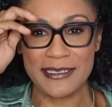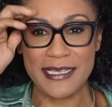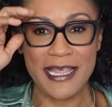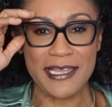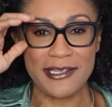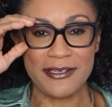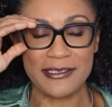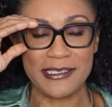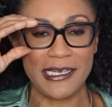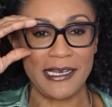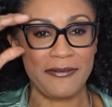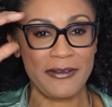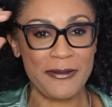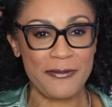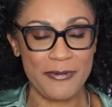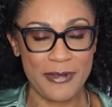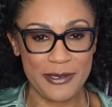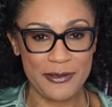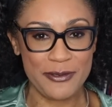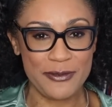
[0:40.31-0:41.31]
Thank you to
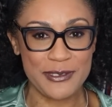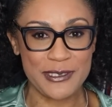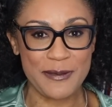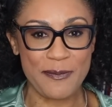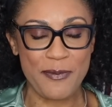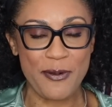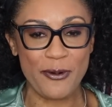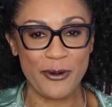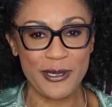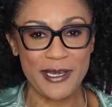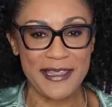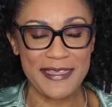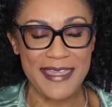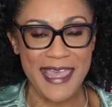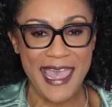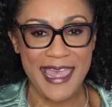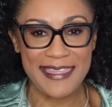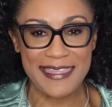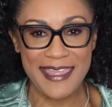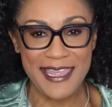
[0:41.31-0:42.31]
everyone who supported
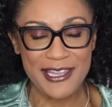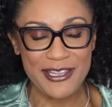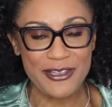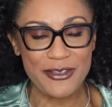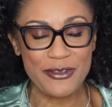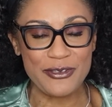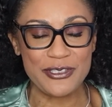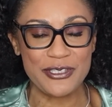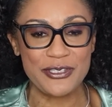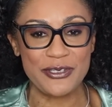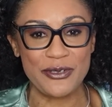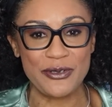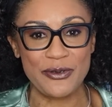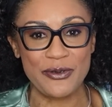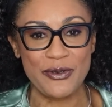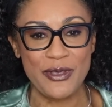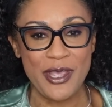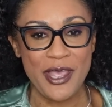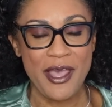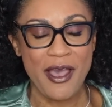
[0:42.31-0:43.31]
that. Thank you
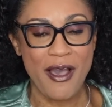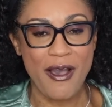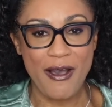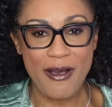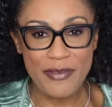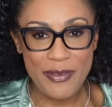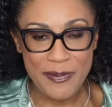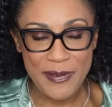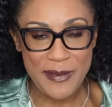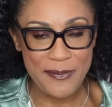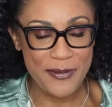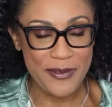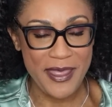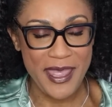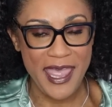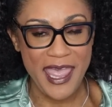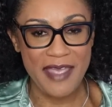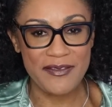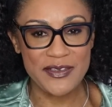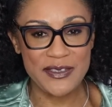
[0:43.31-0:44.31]
to all the people
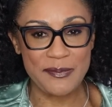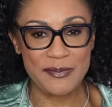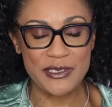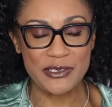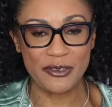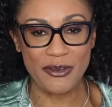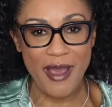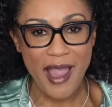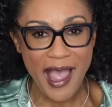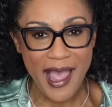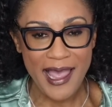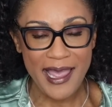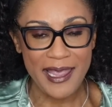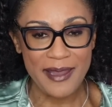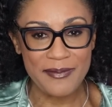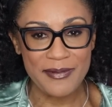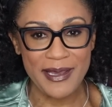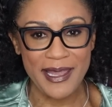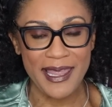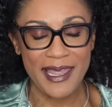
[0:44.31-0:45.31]
that have
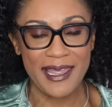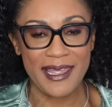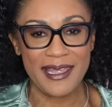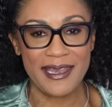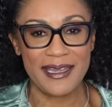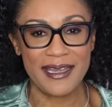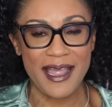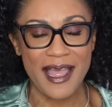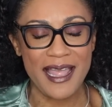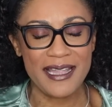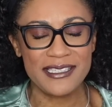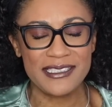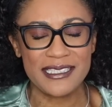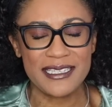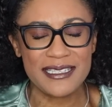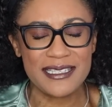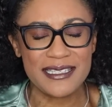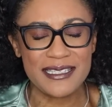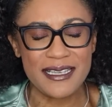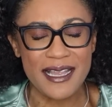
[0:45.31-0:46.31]
subscribed. And I
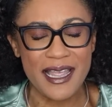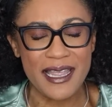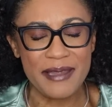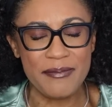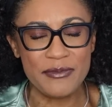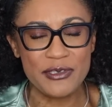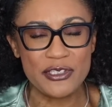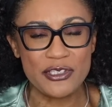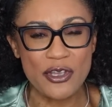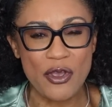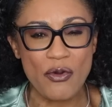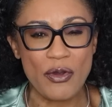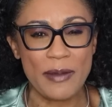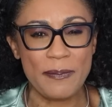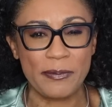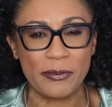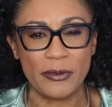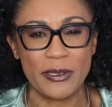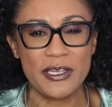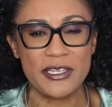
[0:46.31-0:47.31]
am so
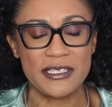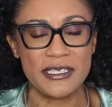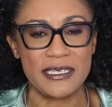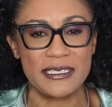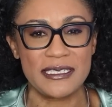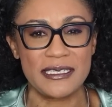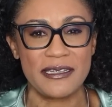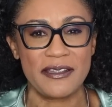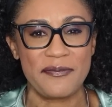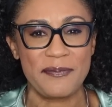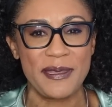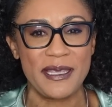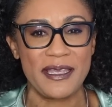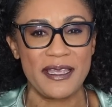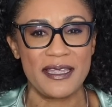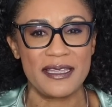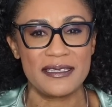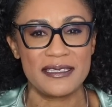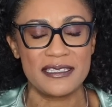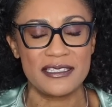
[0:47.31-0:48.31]
appreciative,
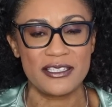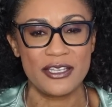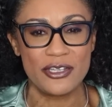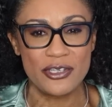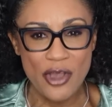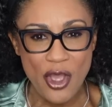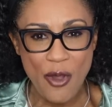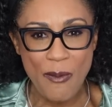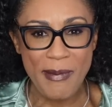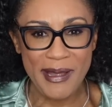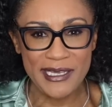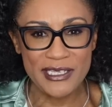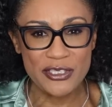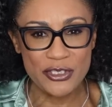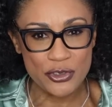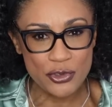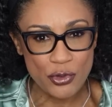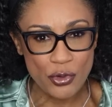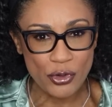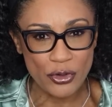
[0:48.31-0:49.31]
because to know my
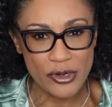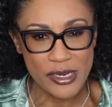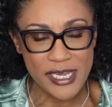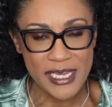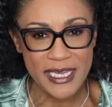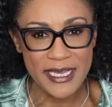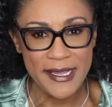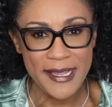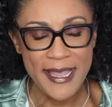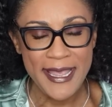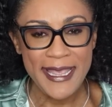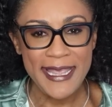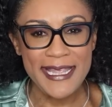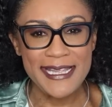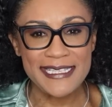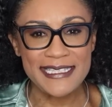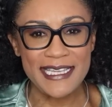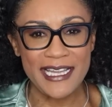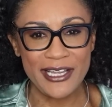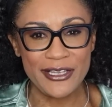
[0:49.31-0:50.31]
story
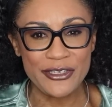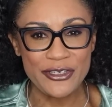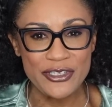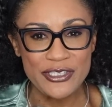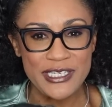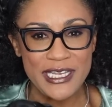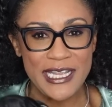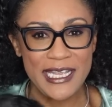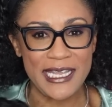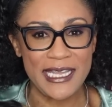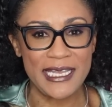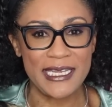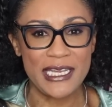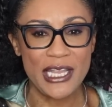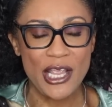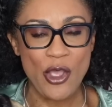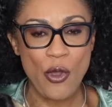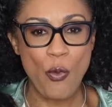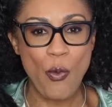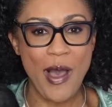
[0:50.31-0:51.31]
is to understand
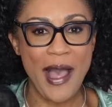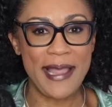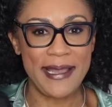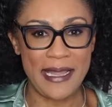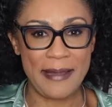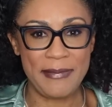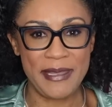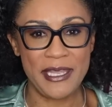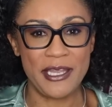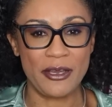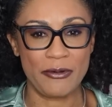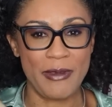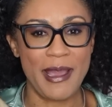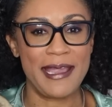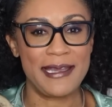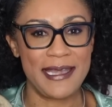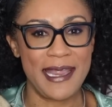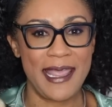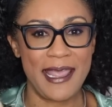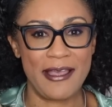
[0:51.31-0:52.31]
why I'm here
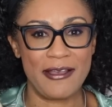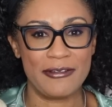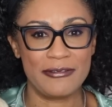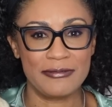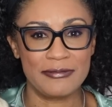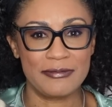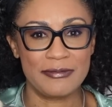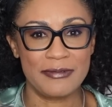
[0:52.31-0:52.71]
right now.